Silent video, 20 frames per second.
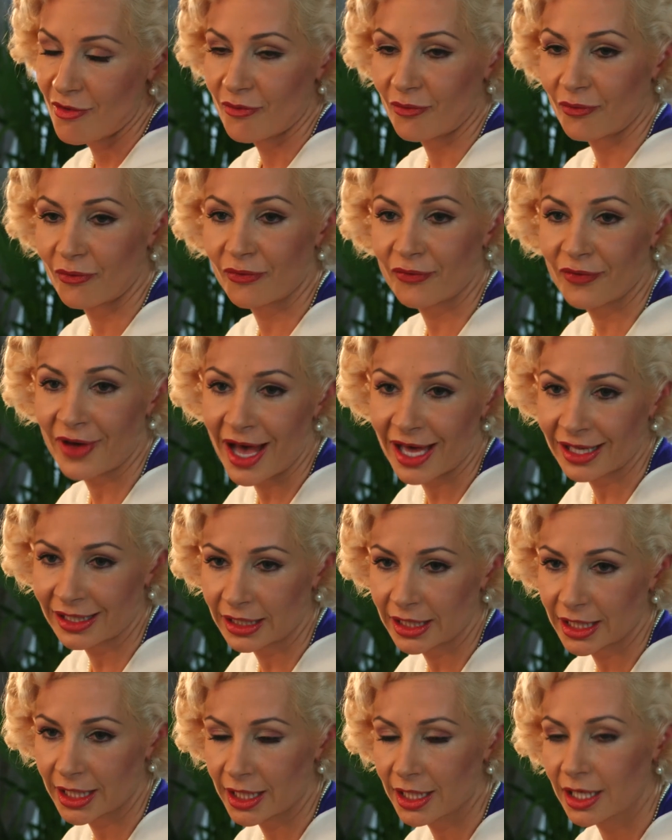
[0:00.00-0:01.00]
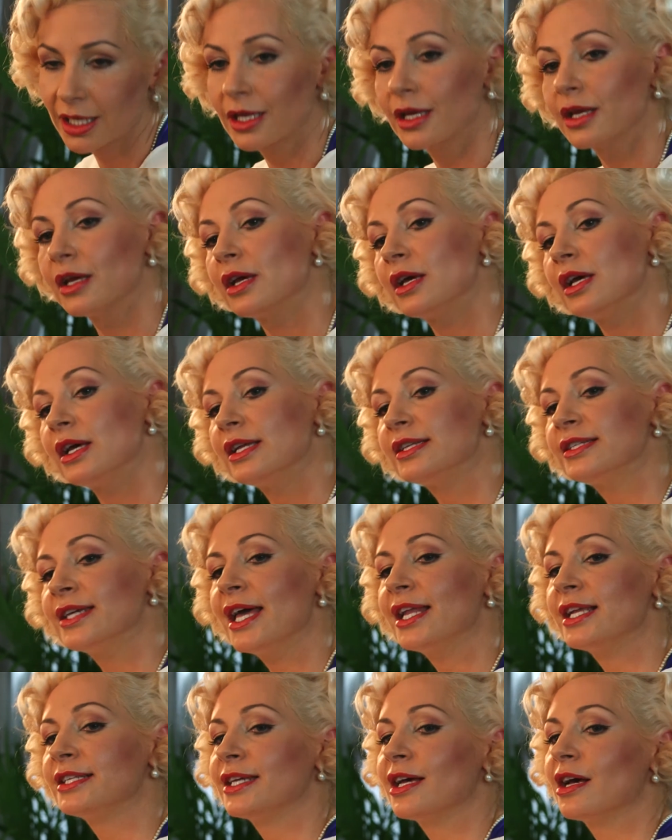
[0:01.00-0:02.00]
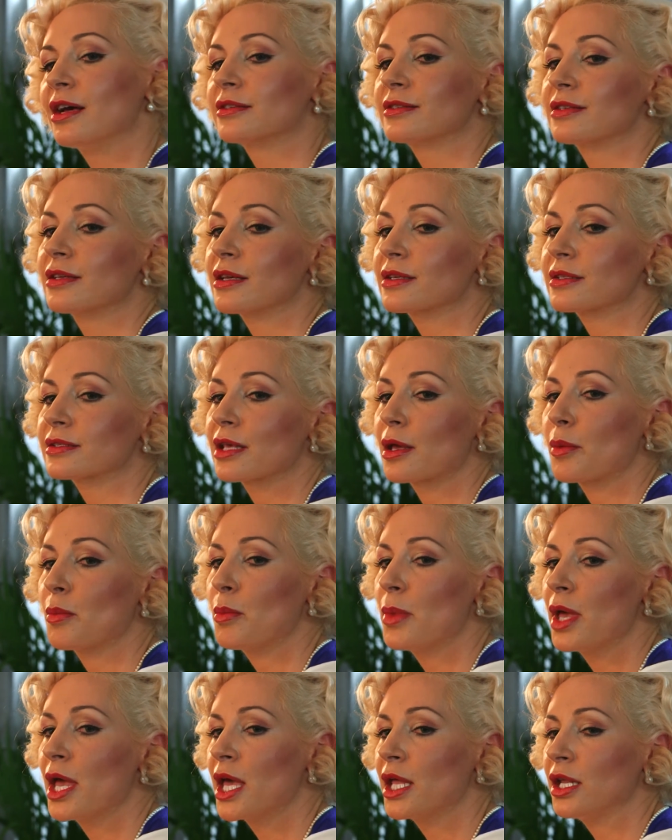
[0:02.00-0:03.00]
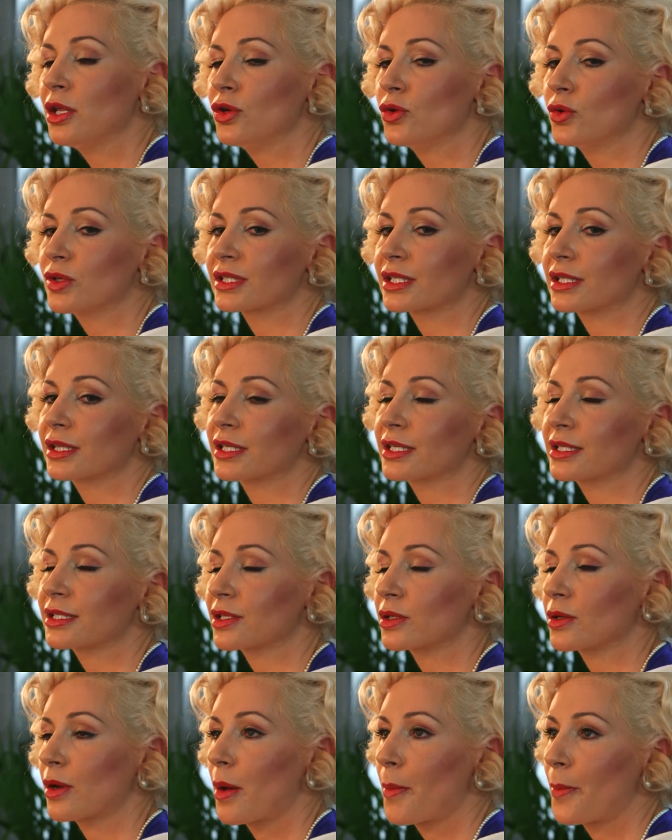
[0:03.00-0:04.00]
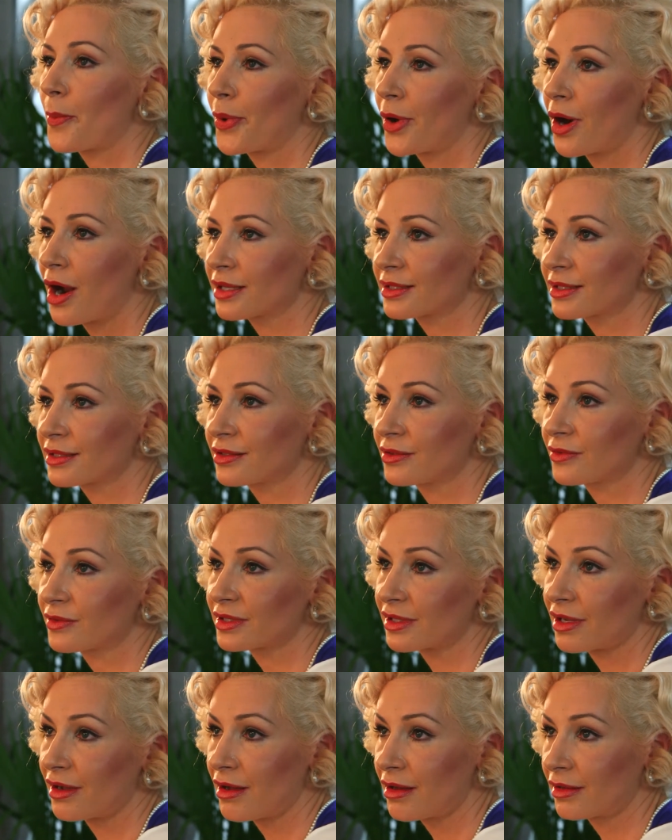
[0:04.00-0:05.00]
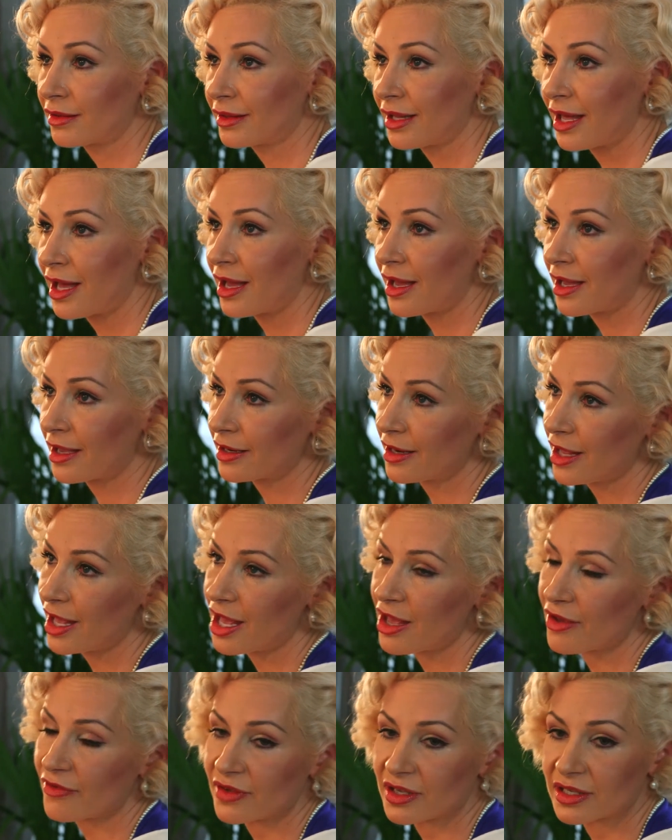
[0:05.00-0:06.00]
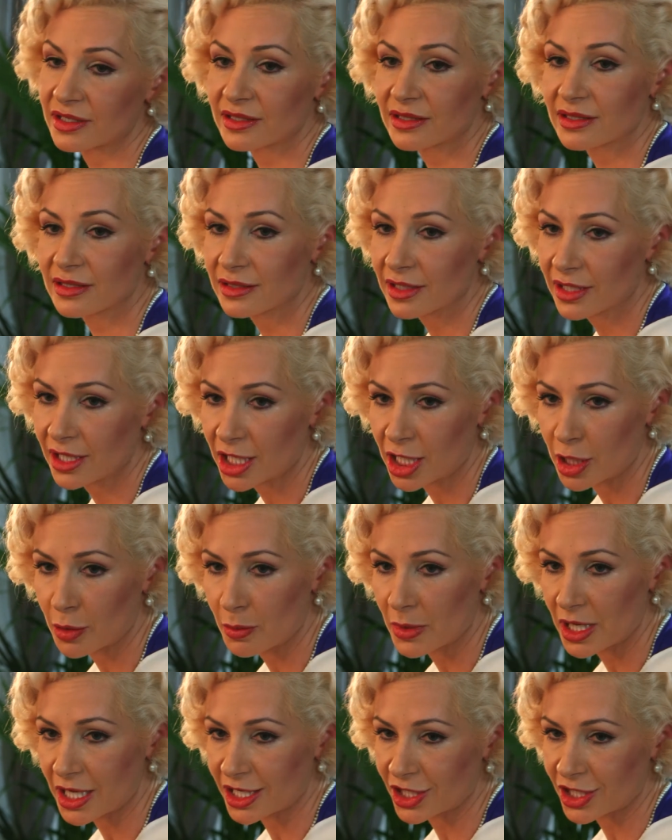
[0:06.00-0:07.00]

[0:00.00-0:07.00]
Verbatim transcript: And finally, data tells us that men who solicit prostitutes online have esteem